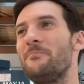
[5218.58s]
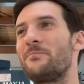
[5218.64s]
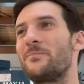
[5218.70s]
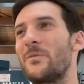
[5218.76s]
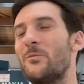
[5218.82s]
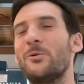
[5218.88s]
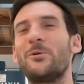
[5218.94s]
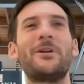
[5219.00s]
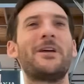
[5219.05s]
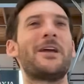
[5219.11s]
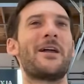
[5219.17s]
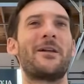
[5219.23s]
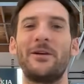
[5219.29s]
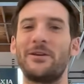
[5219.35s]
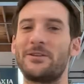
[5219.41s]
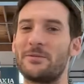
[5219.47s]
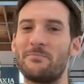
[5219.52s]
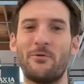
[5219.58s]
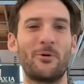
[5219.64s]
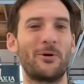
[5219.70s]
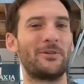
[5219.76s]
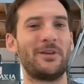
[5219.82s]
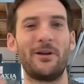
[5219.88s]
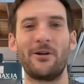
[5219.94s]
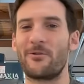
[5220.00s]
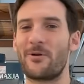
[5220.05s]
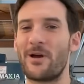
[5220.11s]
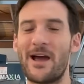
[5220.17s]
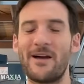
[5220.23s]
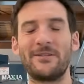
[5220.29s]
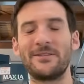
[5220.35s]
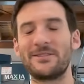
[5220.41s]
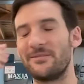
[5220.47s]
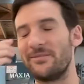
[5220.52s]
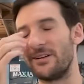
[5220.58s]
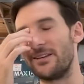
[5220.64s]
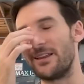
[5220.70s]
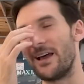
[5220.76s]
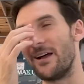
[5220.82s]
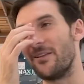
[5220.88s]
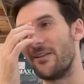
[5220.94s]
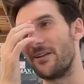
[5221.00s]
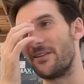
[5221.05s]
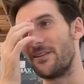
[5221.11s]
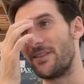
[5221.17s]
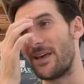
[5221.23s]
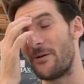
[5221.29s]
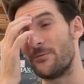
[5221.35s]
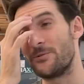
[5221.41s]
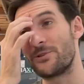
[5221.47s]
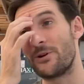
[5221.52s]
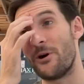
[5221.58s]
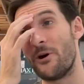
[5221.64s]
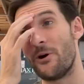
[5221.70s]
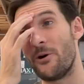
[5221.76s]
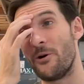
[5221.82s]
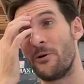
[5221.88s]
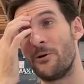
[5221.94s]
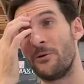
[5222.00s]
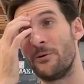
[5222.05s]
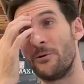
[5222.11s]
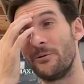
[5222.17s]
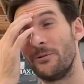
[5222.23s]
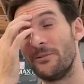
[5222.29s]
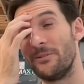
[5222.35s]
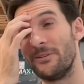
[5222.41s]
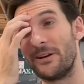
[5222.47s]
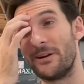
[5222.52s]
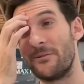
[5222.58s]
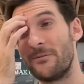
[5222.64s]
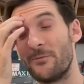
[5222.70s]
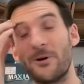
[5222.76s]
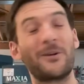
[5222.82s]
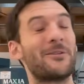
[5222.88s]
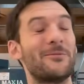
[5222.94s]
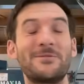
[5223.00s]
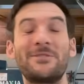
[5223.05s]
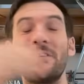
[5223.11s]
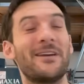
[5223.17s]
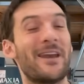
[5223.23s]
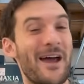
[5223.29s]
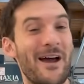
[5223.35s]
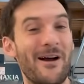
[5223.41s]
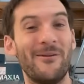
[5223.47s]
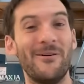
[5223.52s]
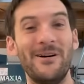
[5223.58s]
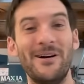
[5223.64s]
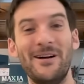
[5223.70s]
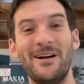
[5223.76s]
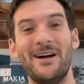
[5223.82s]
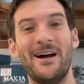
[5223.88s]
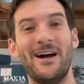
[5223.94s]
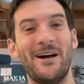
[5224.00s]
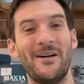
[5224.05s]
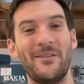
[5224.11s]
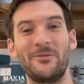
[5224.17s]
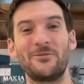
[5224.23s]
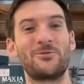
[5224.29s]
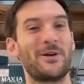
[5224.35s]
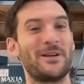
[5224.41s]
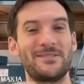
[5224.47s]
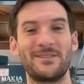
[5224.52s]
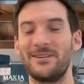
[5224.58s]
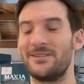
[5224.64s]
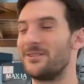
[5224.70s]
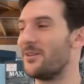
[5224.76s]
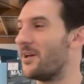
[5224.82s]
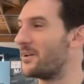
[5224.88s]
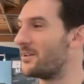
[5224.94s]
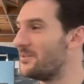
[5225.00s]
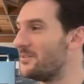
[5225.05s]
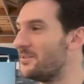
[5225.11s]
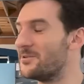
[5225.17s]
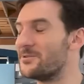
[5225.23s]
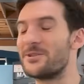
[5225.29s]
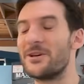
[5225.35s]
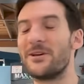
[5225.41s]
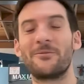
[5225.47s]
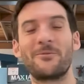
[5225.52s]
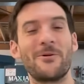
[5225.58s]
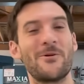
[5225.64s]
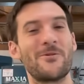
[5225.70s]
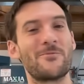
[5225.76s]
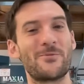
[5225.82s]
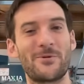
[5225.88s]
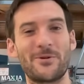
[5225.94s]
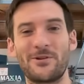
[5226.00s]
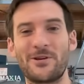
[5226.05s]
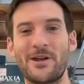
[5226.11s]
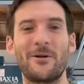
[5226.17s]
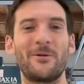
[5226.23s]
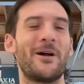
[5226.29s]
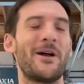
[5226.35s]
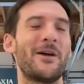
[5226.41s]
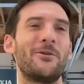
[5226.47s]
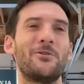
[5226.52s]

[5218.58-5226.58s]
learning how to like support the aircraft and stuff like that. Like that was all, work that was done now, that'll translate to like years down the road where an airline or